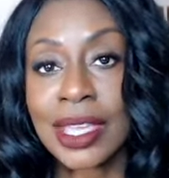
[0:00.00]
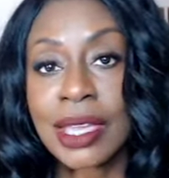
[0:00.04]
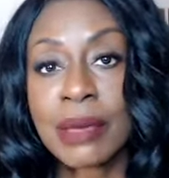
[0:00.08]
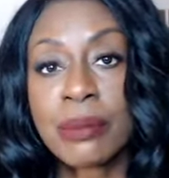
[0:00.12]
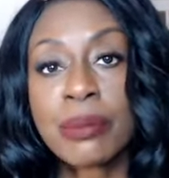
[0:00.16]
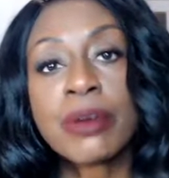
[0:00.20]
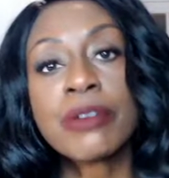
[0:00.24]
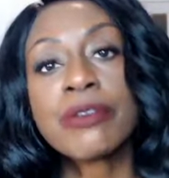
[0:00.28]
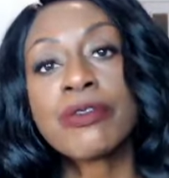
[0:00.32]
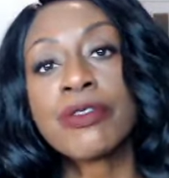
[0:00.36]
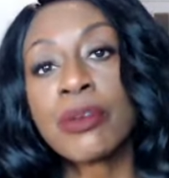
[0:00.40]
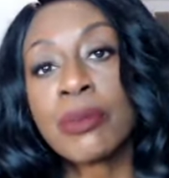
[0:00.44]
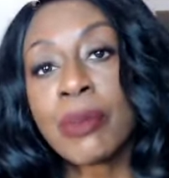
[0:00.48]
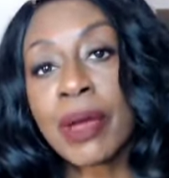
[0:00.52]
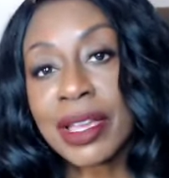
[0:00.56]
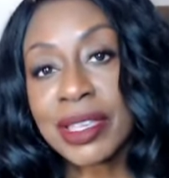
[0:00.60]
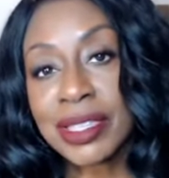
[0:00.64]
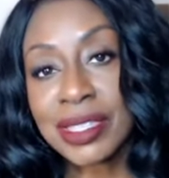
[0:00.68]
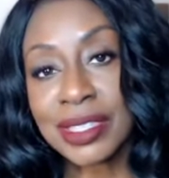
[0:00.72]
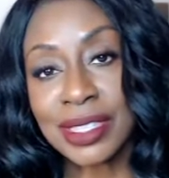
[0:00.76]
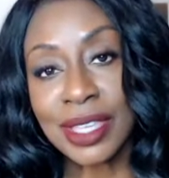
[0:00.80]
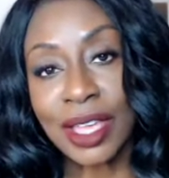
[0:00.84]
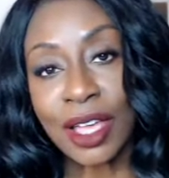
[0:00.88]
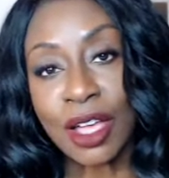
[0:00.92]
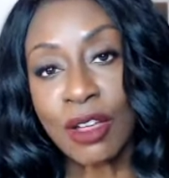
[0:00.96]
But for
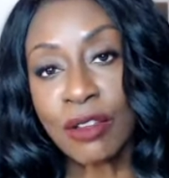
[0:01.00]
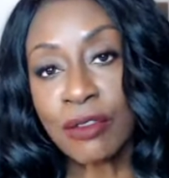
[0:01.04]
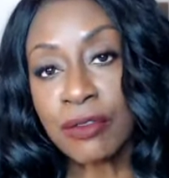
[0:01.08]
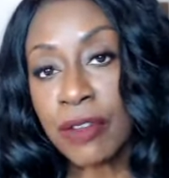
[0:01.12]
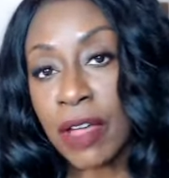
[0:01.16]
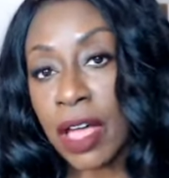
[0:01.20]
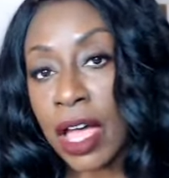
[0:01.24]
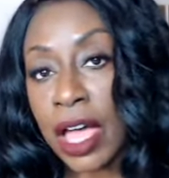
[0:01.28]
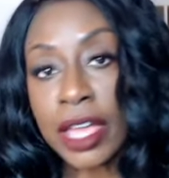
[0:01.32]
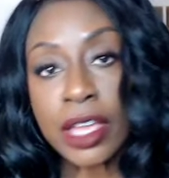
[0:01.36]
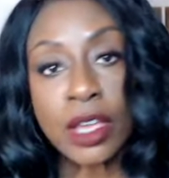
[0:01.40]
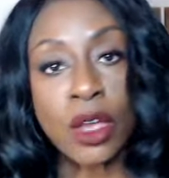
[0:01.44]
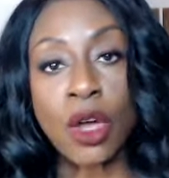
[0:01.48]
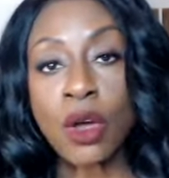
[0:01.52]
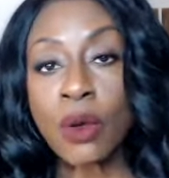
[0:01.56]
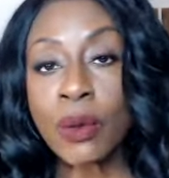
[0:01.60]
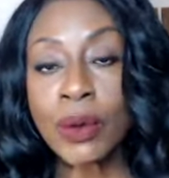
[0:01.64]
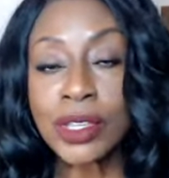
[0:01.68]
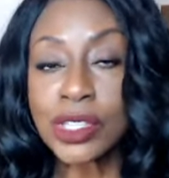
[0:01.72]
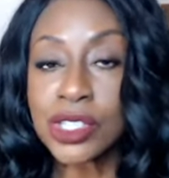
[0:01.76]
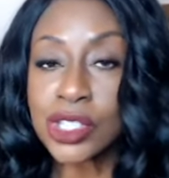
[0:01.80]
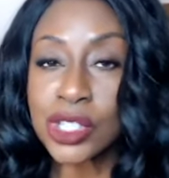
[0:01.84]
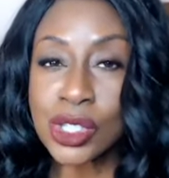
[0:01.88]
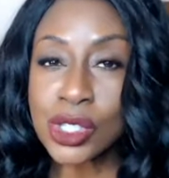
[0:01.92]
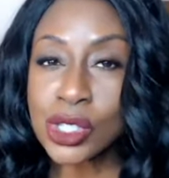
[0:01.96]
myself, I
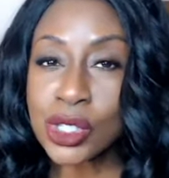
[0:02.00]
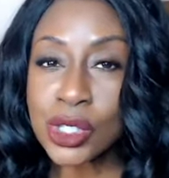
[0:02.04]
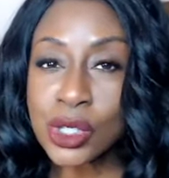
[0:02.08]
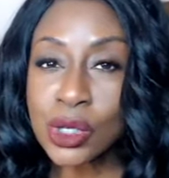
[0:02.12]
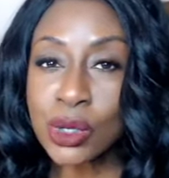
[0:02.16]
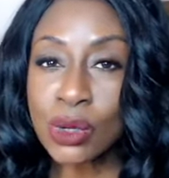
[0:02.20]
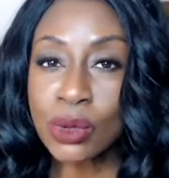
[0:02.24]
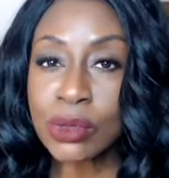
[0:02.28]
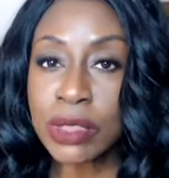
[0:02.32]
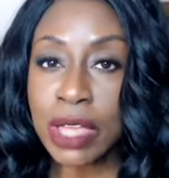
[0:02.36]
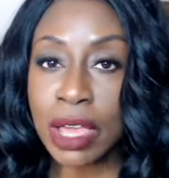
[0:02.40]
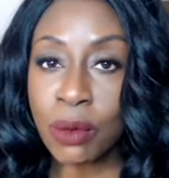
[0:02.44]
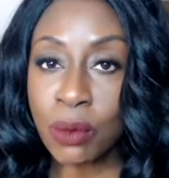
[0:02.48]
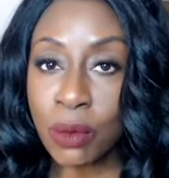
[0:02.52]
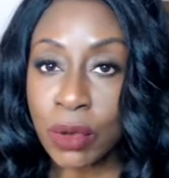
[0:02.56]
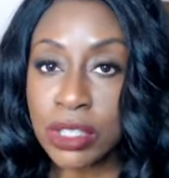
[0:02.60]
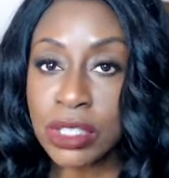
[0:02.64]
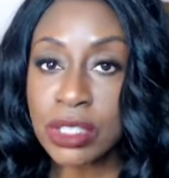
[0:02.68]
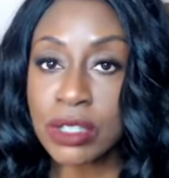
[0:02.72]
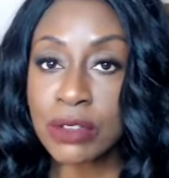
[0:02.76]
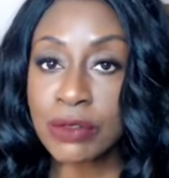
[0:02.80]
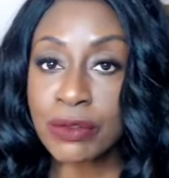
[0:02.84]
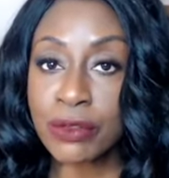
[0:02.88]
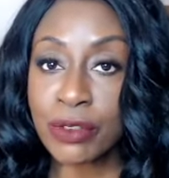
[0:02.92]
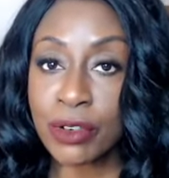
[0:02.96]
always just knew that
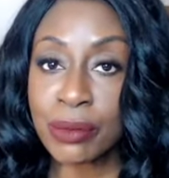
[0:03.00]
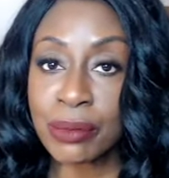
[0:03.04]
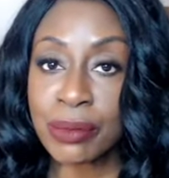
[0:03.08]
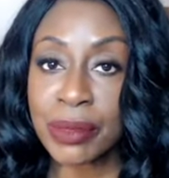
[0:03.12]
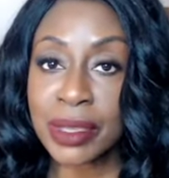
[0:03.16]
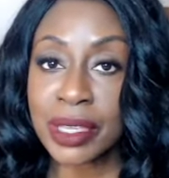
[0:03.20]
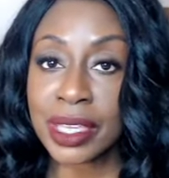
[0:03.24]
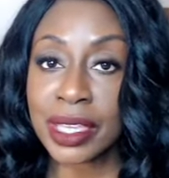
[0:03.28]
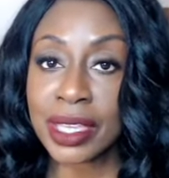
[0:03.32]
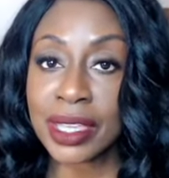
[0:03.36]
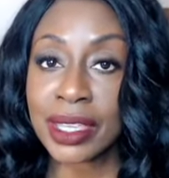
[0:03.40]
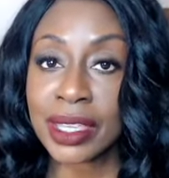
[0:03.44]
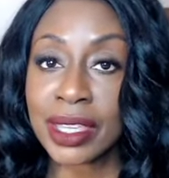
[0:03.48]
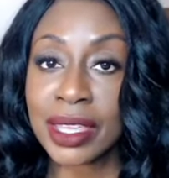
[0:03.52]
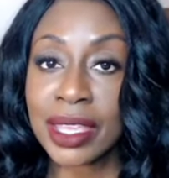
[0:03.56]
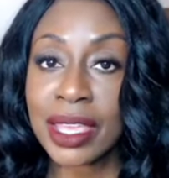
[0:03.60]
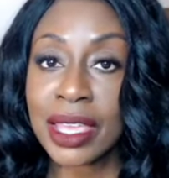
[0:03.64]
wasn't for me.